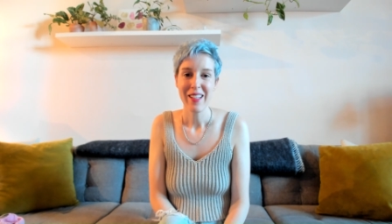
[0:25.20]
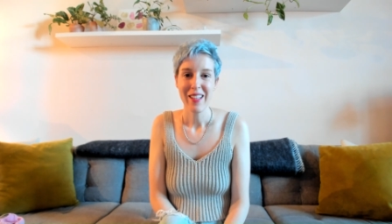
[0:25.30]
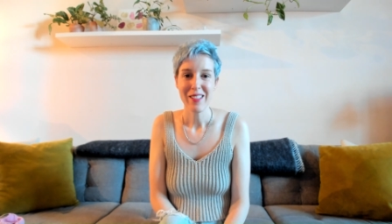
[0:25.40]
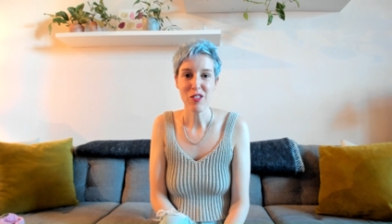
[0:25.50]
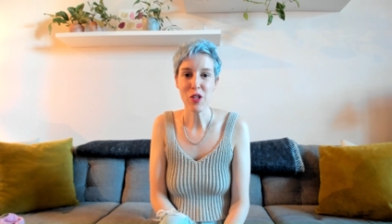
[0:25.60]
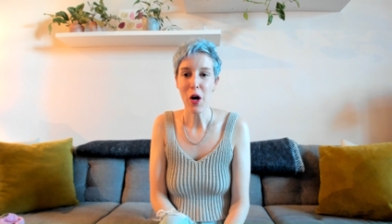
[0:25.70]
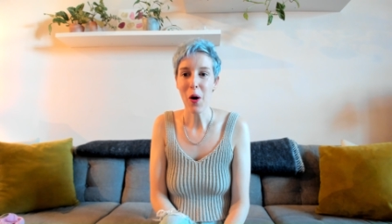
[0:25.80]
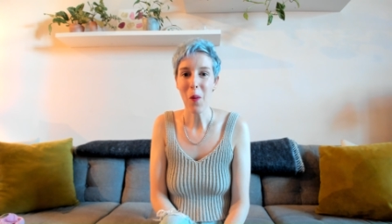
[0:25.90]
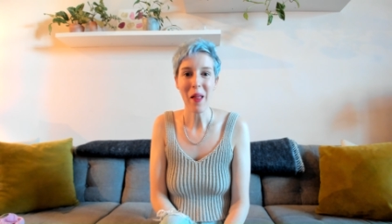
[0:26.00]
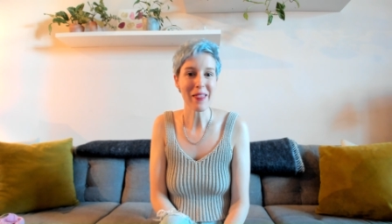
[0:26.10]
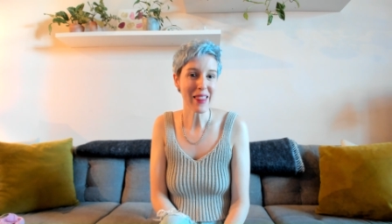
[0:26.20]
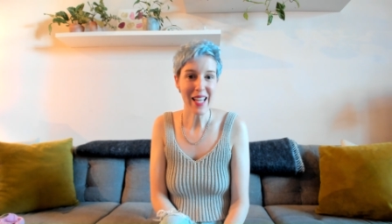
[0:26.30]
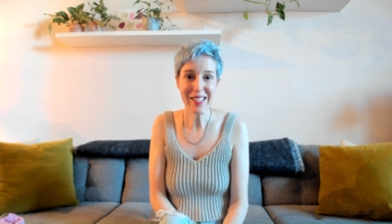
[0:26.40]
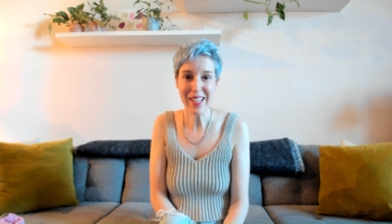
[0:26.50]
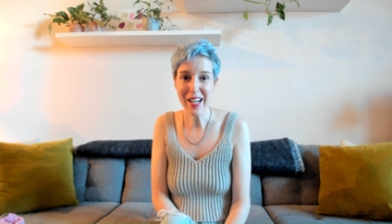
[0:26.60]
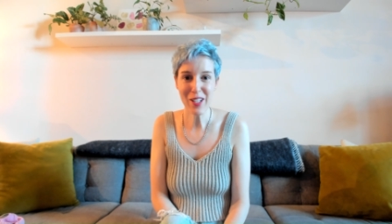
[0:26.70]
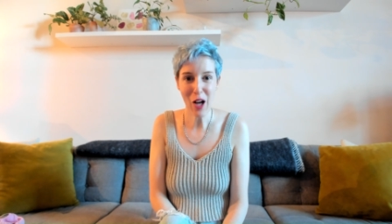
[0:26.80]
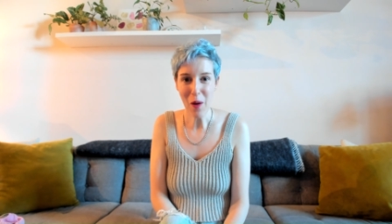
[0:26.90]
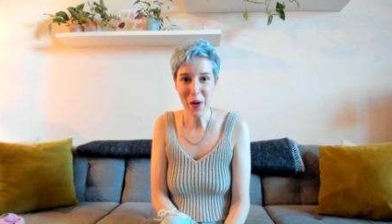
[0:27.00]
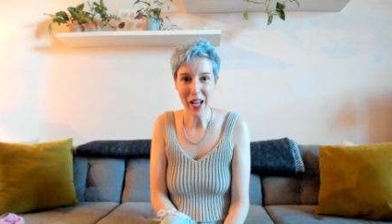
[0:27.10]
So let's get it
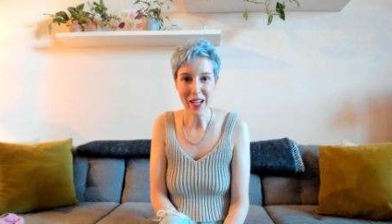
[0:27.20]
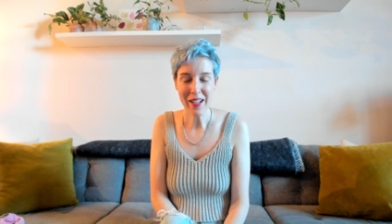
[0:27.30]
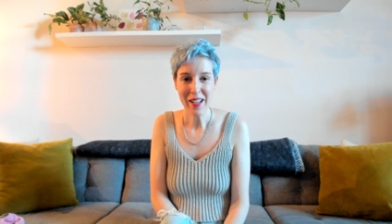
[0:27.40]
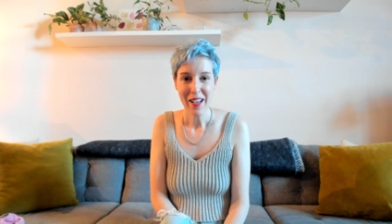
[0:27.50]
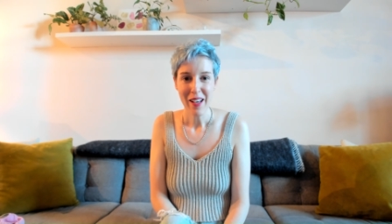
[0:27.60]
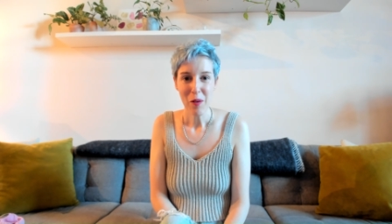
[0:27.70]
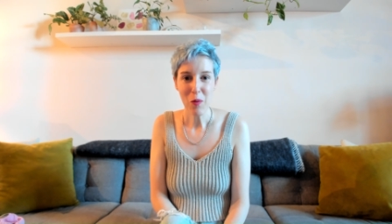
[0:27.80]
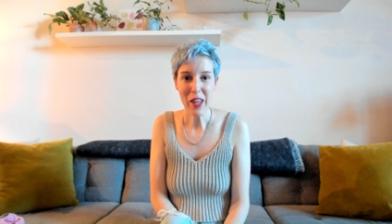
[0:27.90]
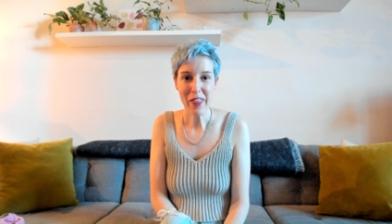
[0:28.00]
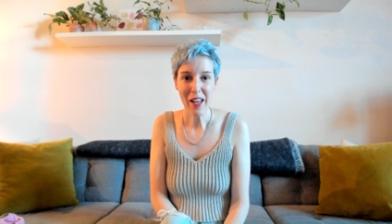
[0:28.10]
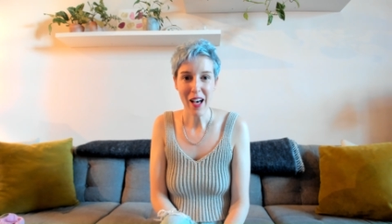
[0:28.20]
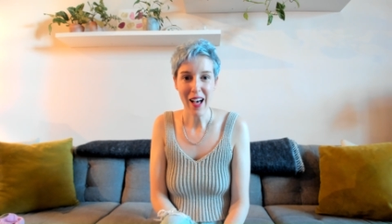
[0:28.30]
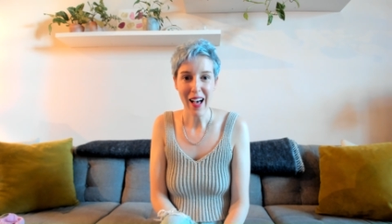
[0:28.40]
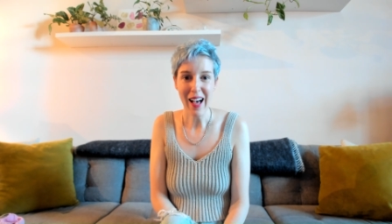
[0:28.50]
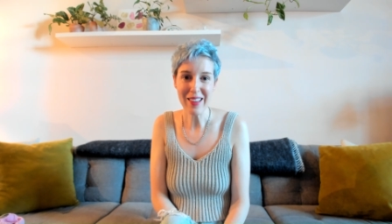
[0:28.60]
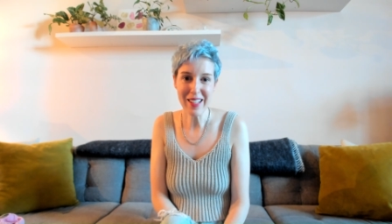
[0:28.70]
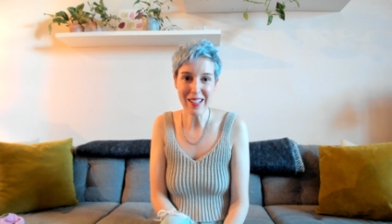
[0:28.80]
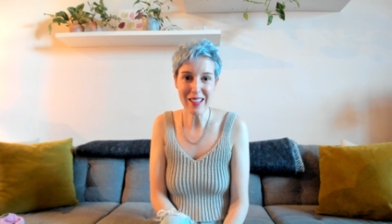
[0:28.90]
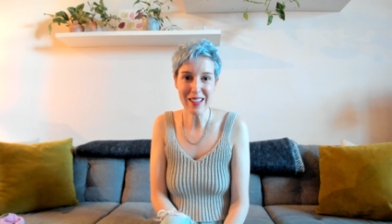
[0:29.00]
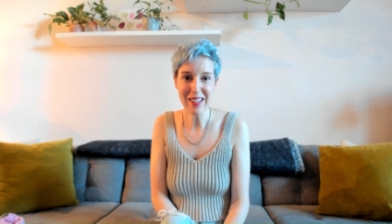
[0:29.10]
going with a
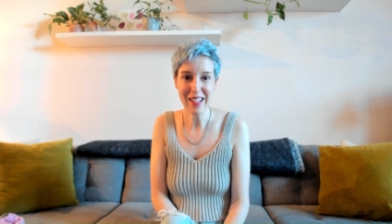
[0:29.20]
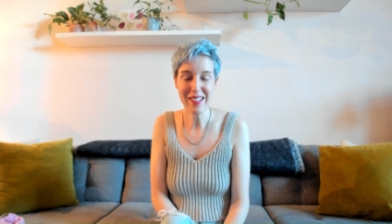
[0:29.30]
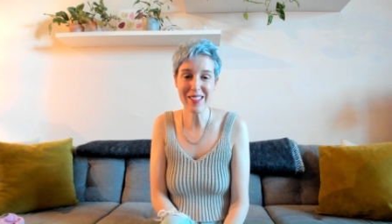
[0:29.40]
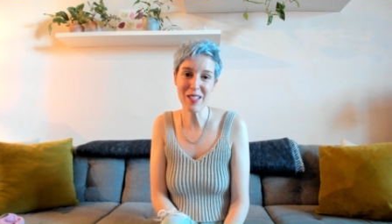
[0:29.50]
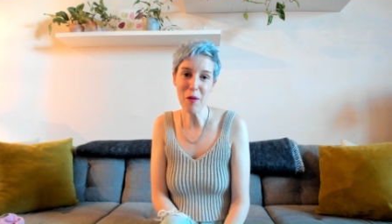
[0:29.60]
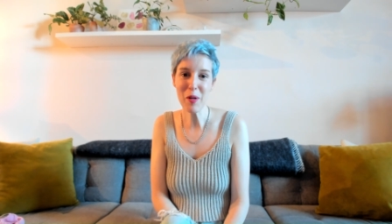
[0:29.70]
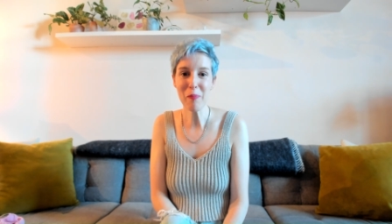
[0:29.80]
little summer